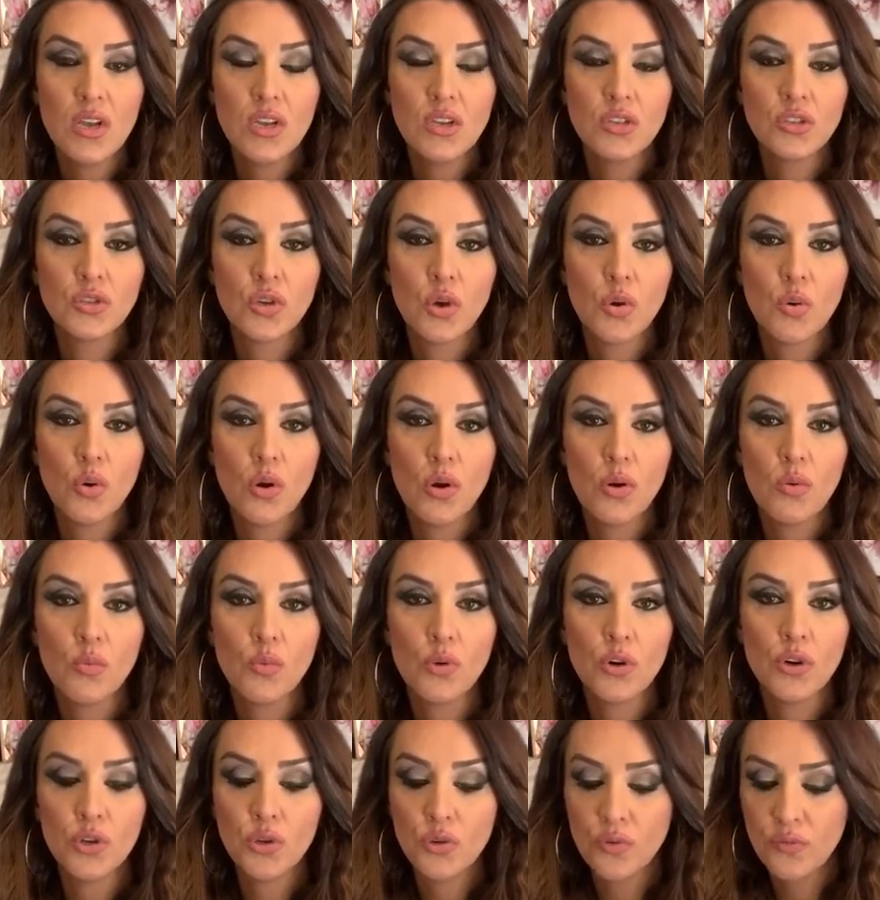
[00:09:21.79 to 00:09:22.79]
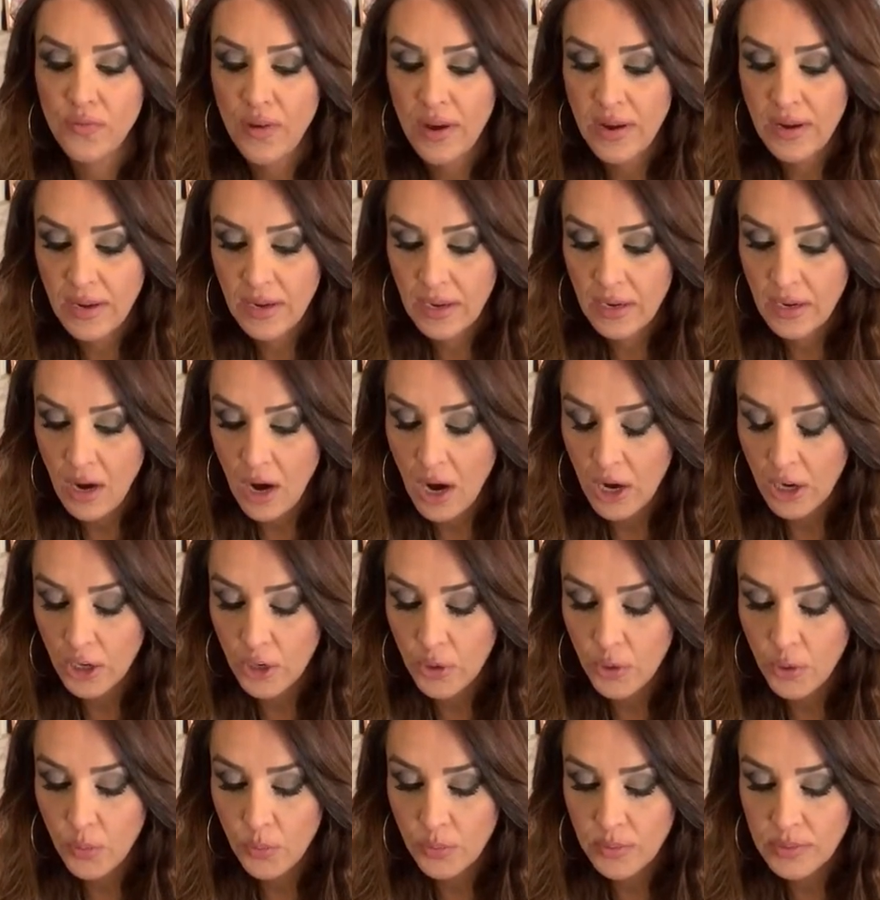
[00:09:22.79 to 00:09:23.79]
So were you fighting and
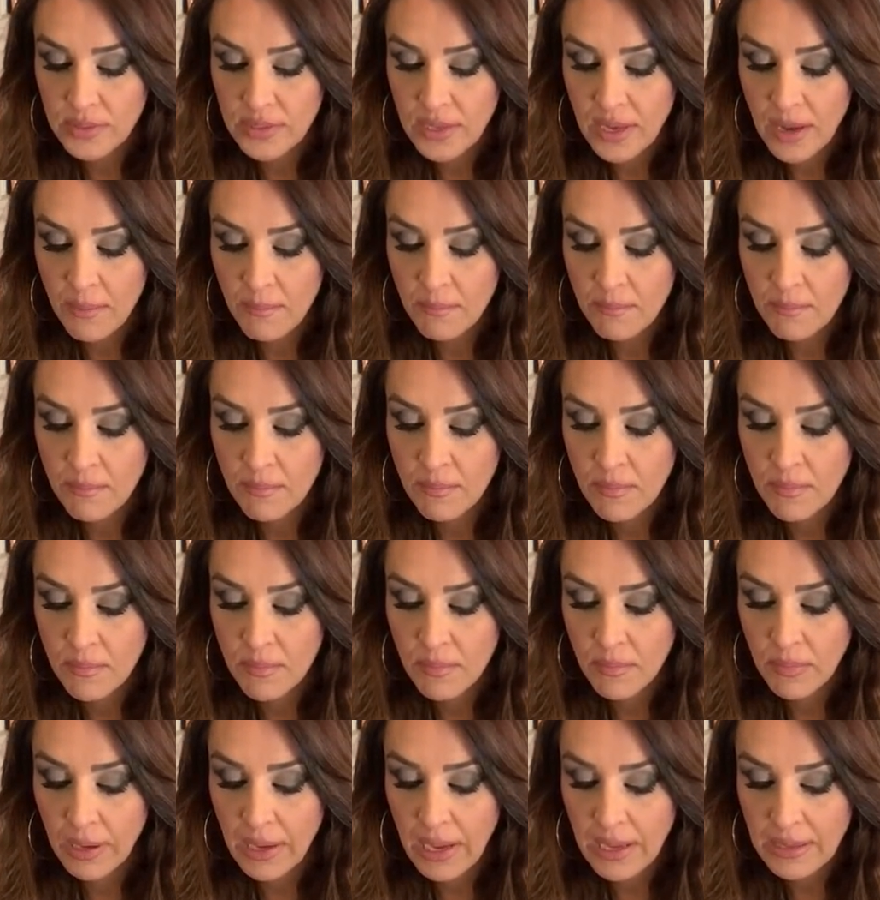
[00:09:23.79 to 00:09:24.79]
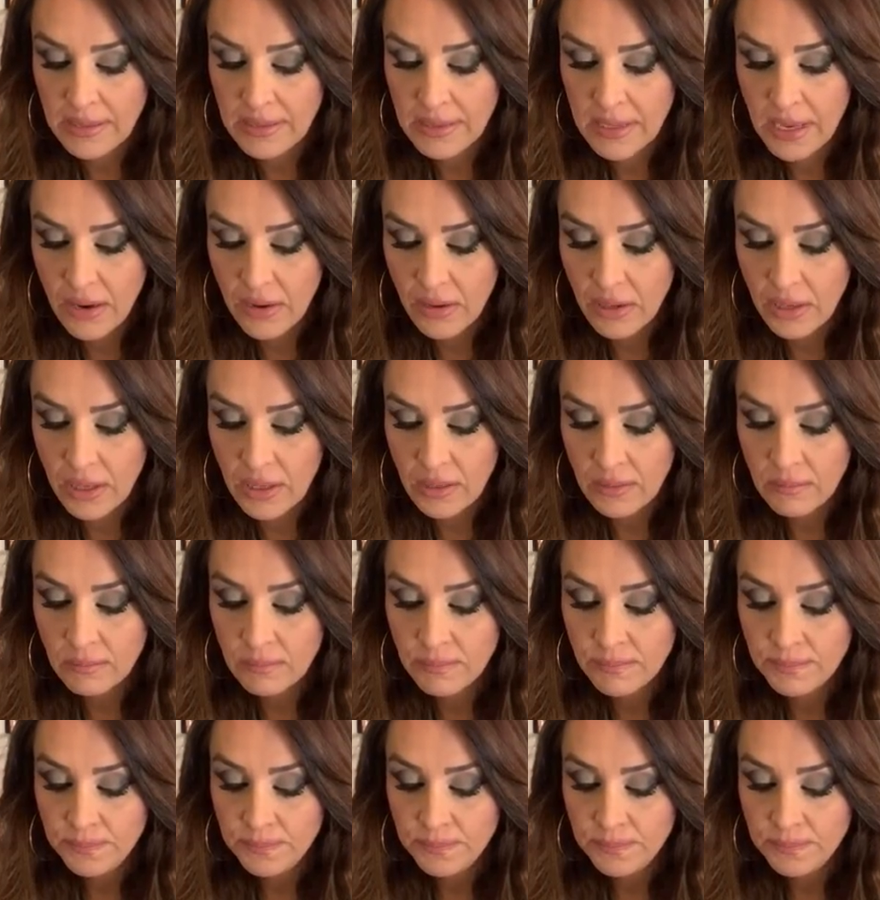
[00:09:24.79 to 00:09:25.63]
arguing with some Cancerian?